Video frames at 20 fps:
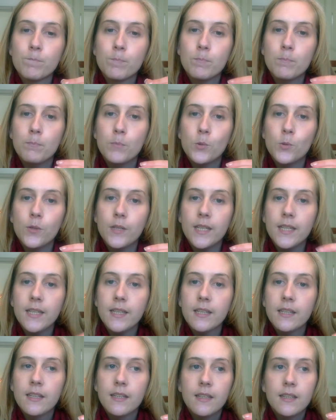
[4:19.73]
morning.
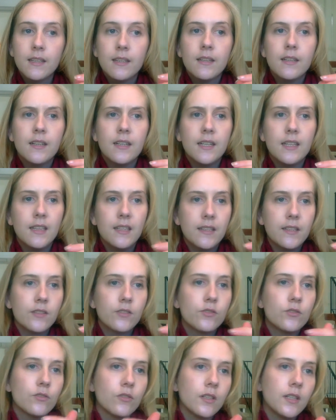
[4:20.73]
I let
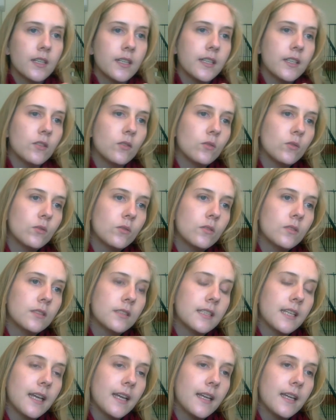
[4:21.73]
it dry all
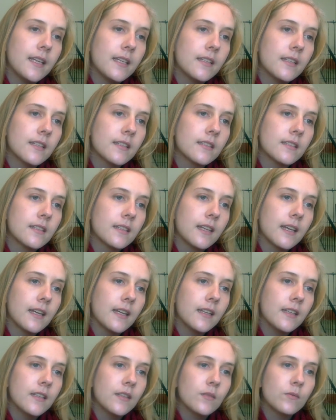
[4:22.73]
day
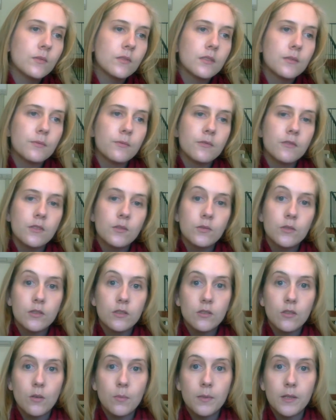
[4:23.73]
yesterday. It was
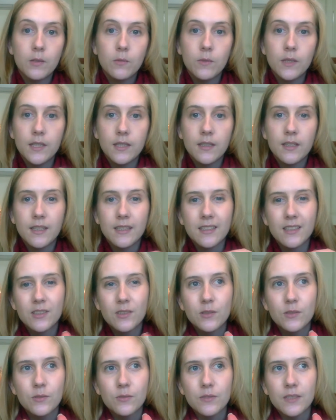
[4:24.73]
sopping wet, like I
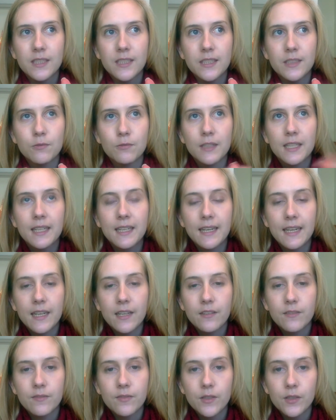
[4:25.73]
couldn't really wring it
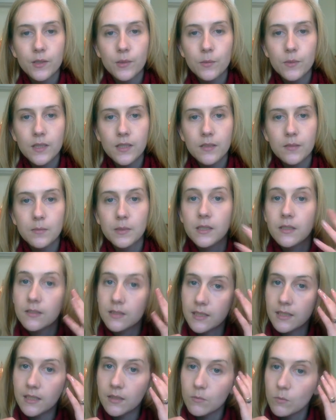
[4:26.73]
out very well
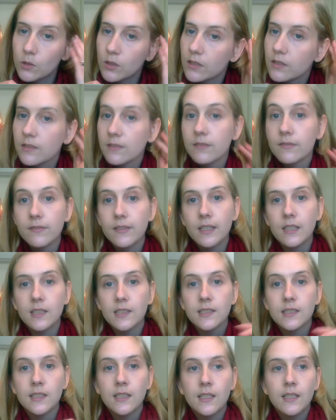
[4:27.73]
because I didn't want it to
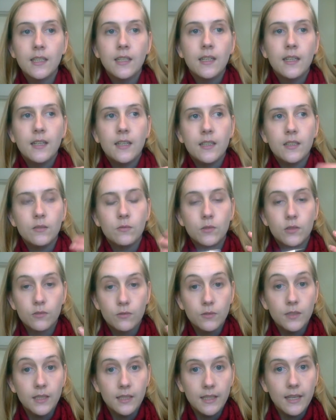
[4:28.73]
felt, and it was
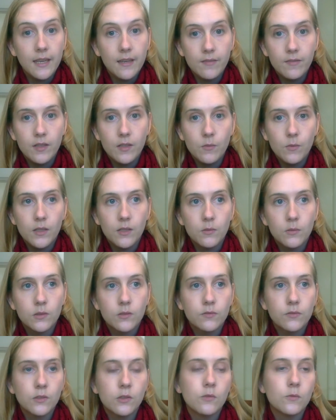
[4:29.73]
really heavy when it was
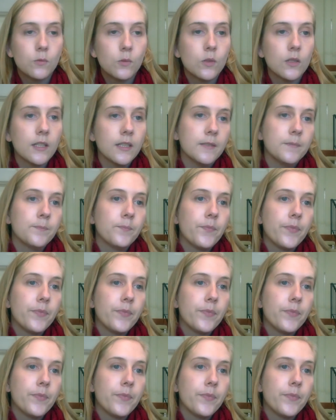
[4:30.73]
full of water.